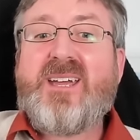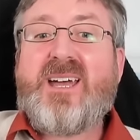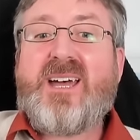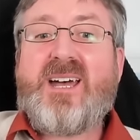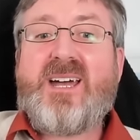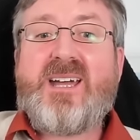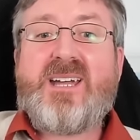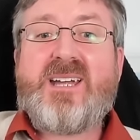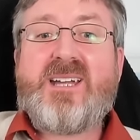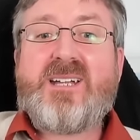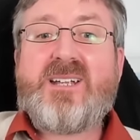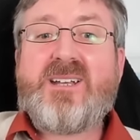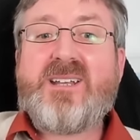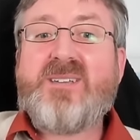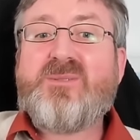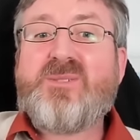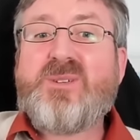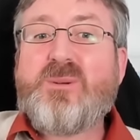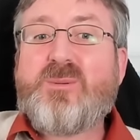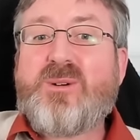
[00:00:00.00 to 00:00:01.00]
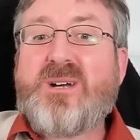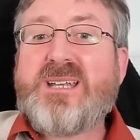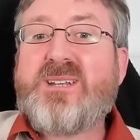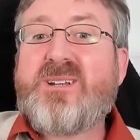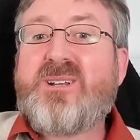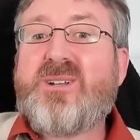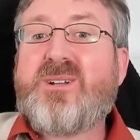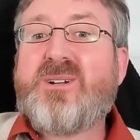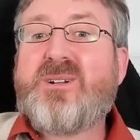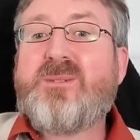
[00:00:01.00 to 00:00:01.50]
And if you want to
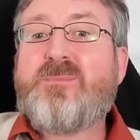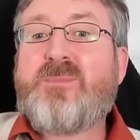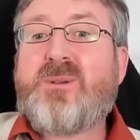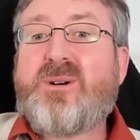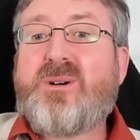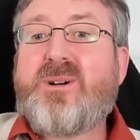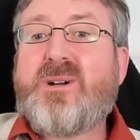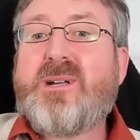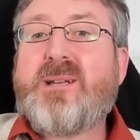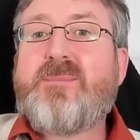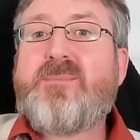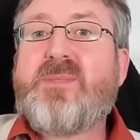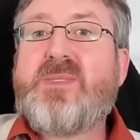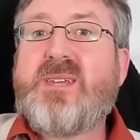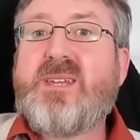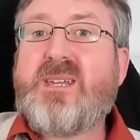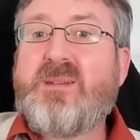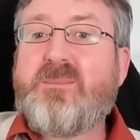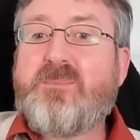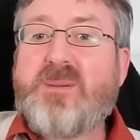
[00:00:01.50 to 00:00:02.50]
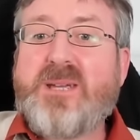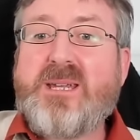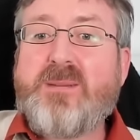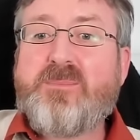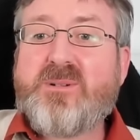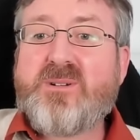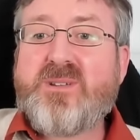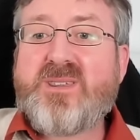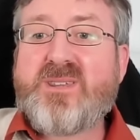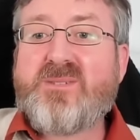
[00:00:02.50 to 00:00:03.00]
learn more, the
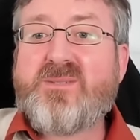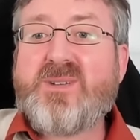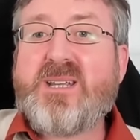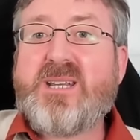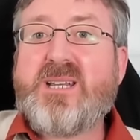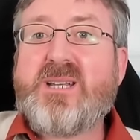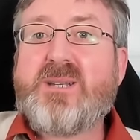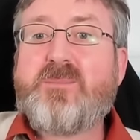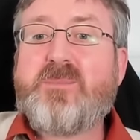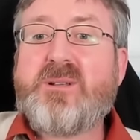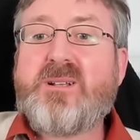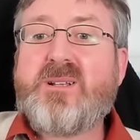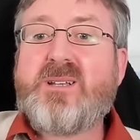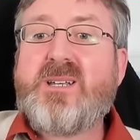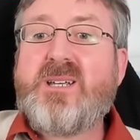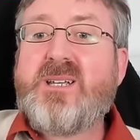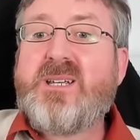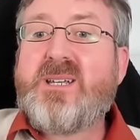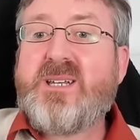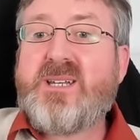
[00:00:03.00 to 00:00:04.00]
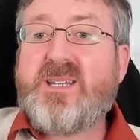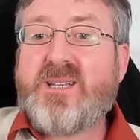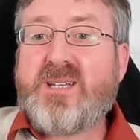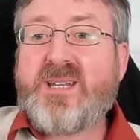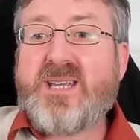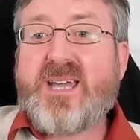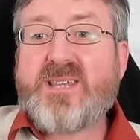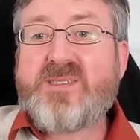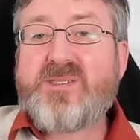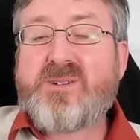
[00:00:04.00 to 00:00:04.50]
paper is available in the
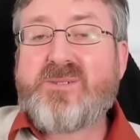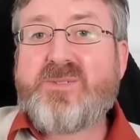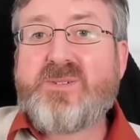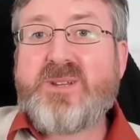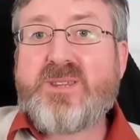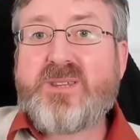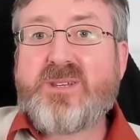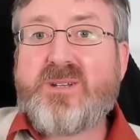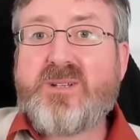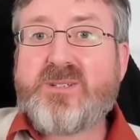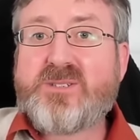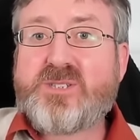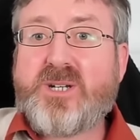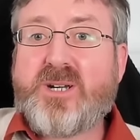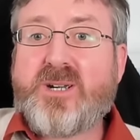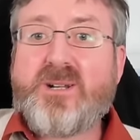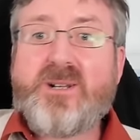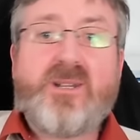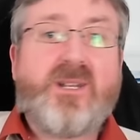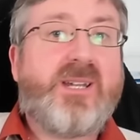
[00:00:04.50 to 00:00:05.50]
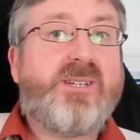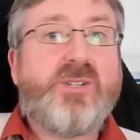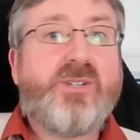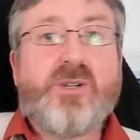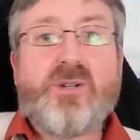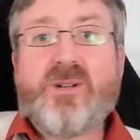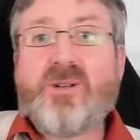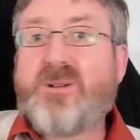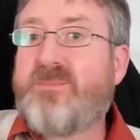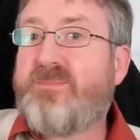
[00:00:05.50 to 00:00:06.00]
Astrophysical Journal, and
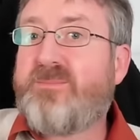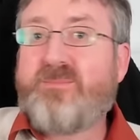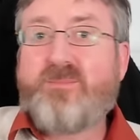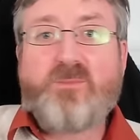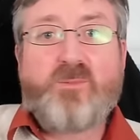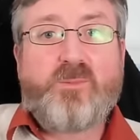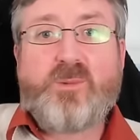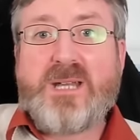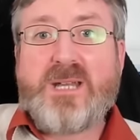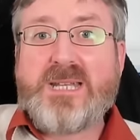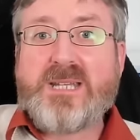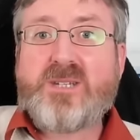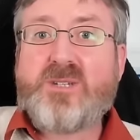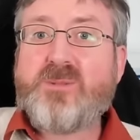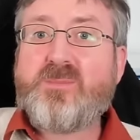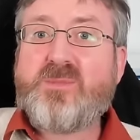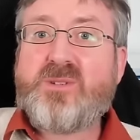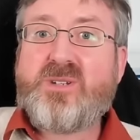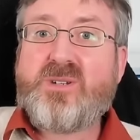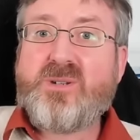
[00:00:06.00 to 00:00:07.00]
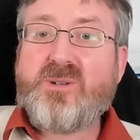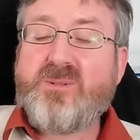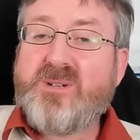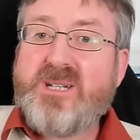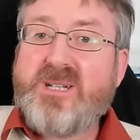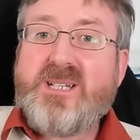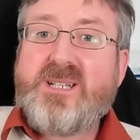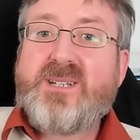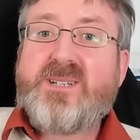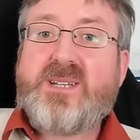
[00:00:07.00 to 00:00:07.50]
you're welcome to
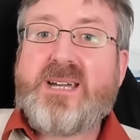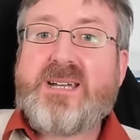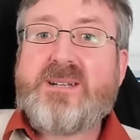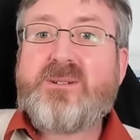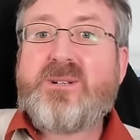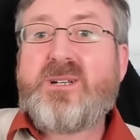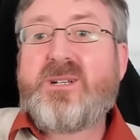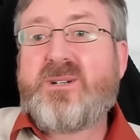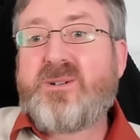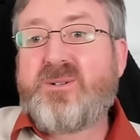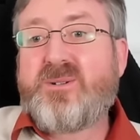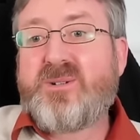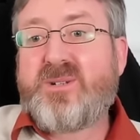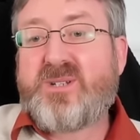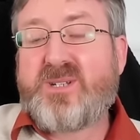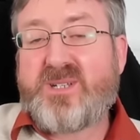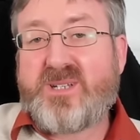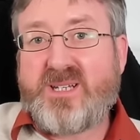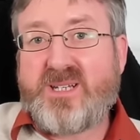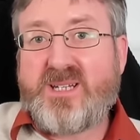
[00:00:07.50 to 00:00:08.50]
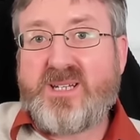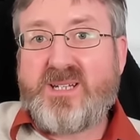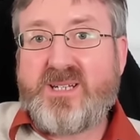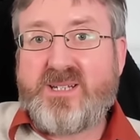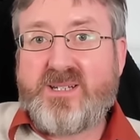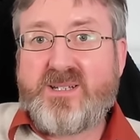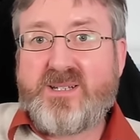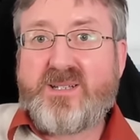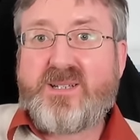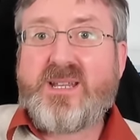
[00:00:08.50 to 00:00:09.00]
download
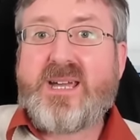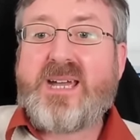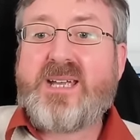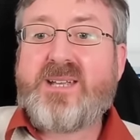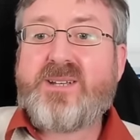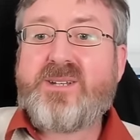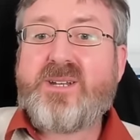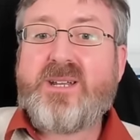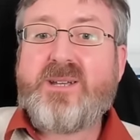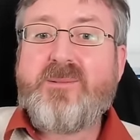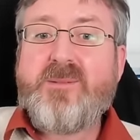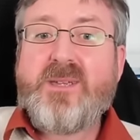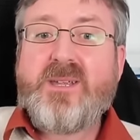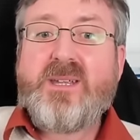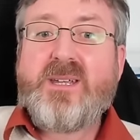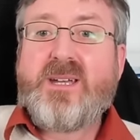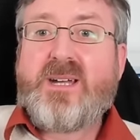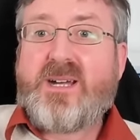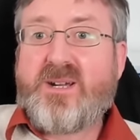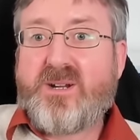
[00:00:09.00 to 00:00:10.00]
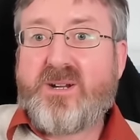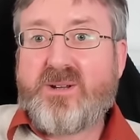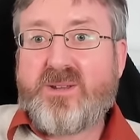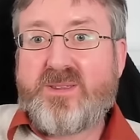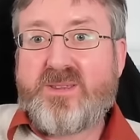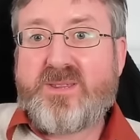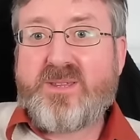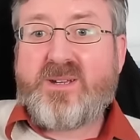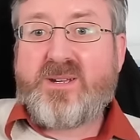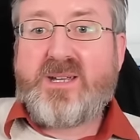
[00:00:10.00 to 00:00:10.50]
the data.
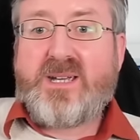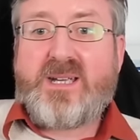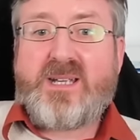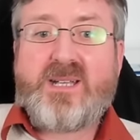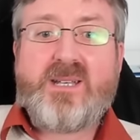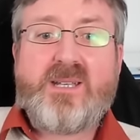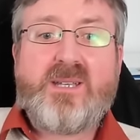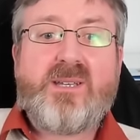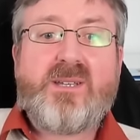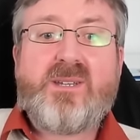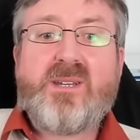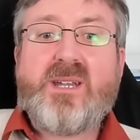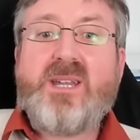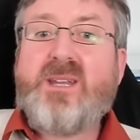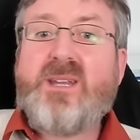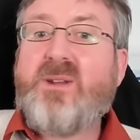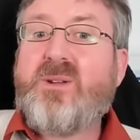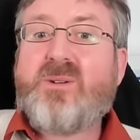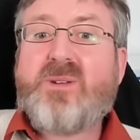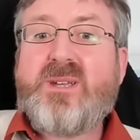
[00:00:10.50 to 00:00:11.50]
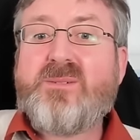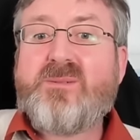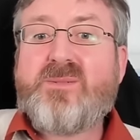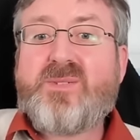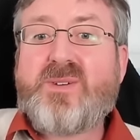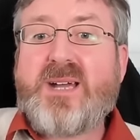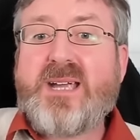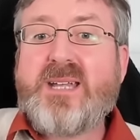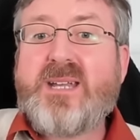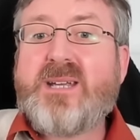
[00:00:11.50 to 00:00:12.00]
Ours, and you can
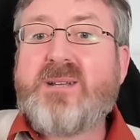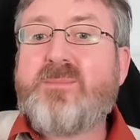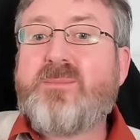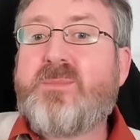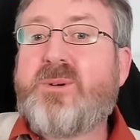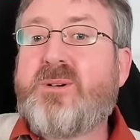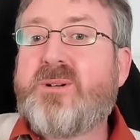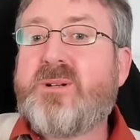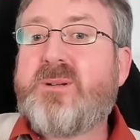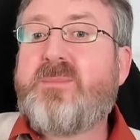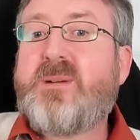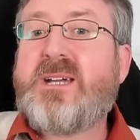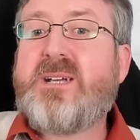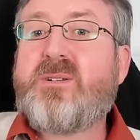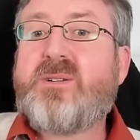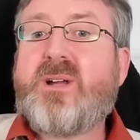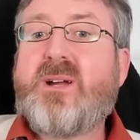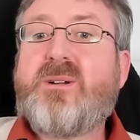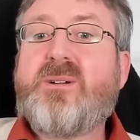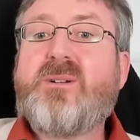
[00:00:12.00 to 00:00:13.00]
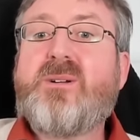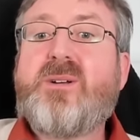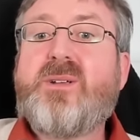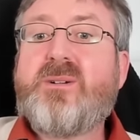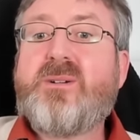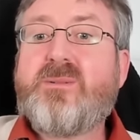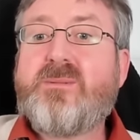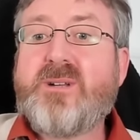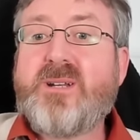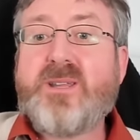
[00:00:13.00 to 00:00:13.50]
find out more about our
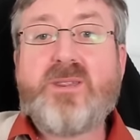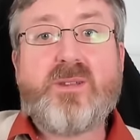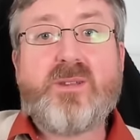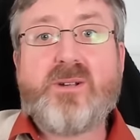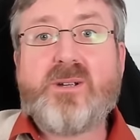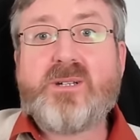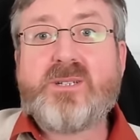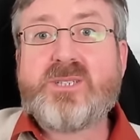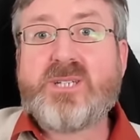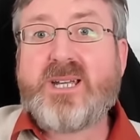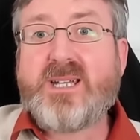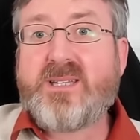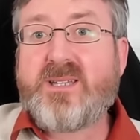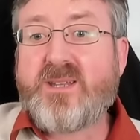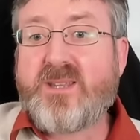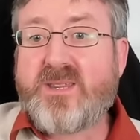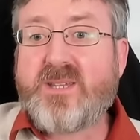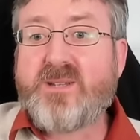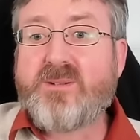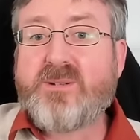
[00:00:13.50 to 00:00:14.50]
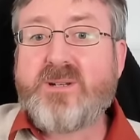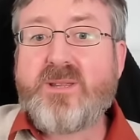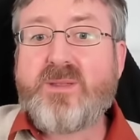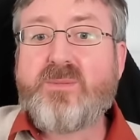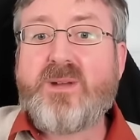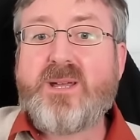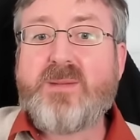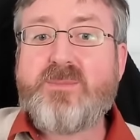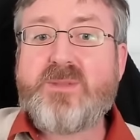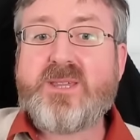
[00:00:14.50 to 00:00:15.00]
other research at the CERES
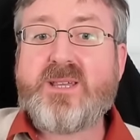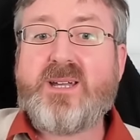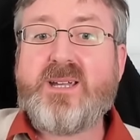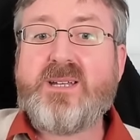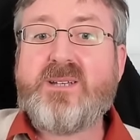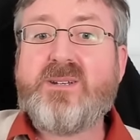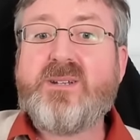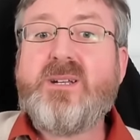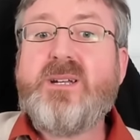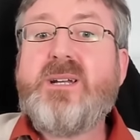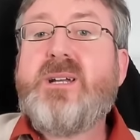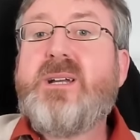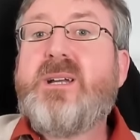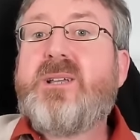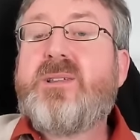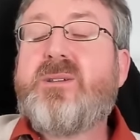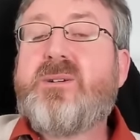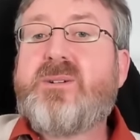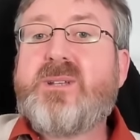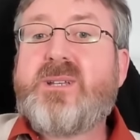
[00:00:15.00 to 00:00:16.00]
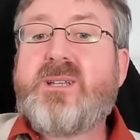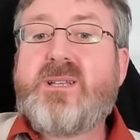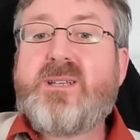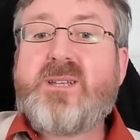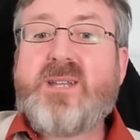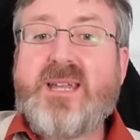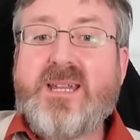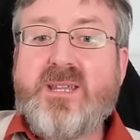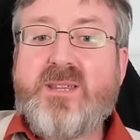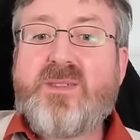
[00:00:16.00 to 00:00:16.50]
website. So
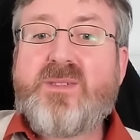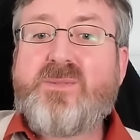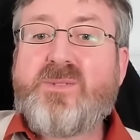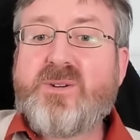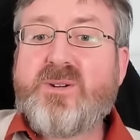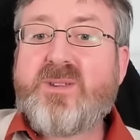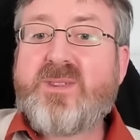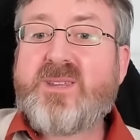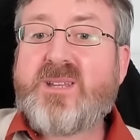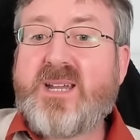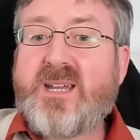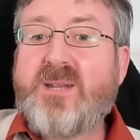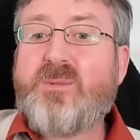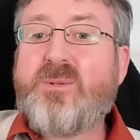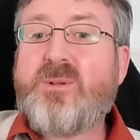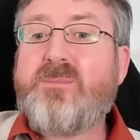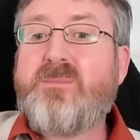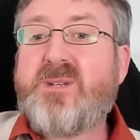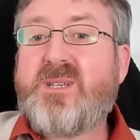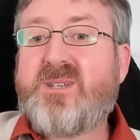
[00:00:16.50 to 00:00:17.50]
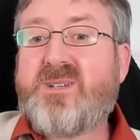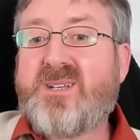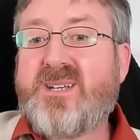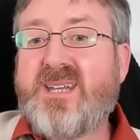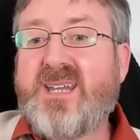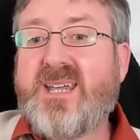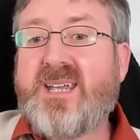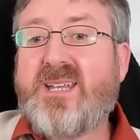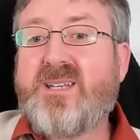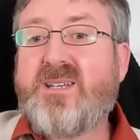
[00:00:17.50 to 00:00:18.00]
thanks for staying with me to
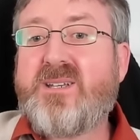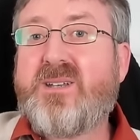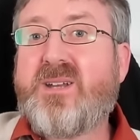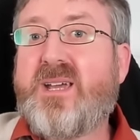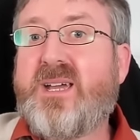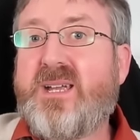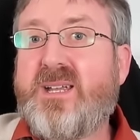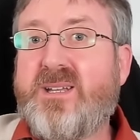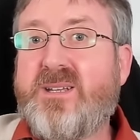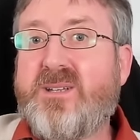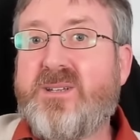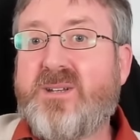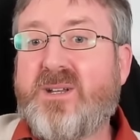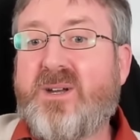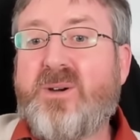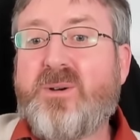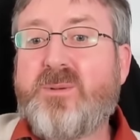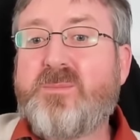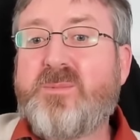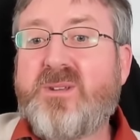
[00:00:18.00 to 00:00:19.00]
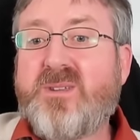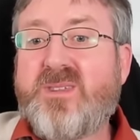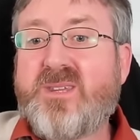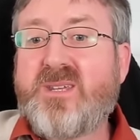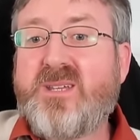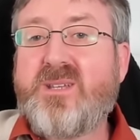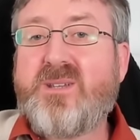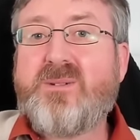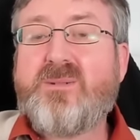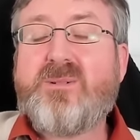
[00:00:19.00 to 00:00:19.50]
the end and hope to
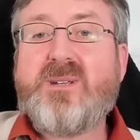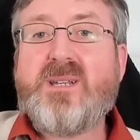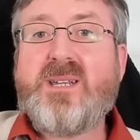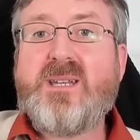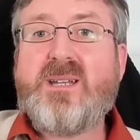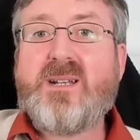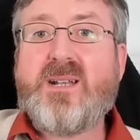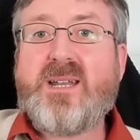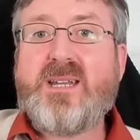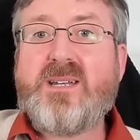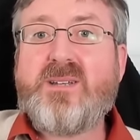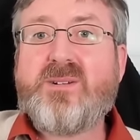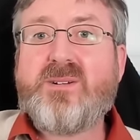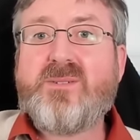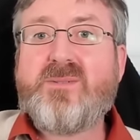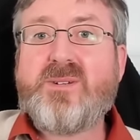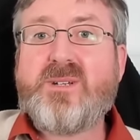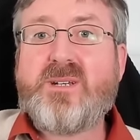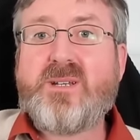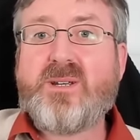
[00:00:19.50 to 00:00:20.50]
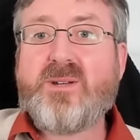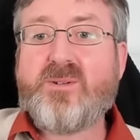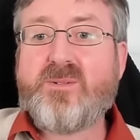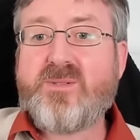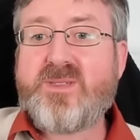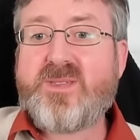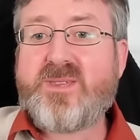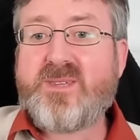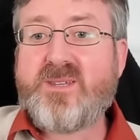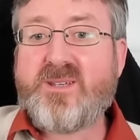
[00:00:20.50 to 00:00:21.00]
see you in later
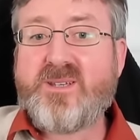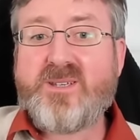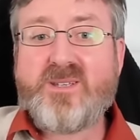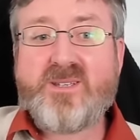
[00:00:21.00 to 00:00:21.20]
videos.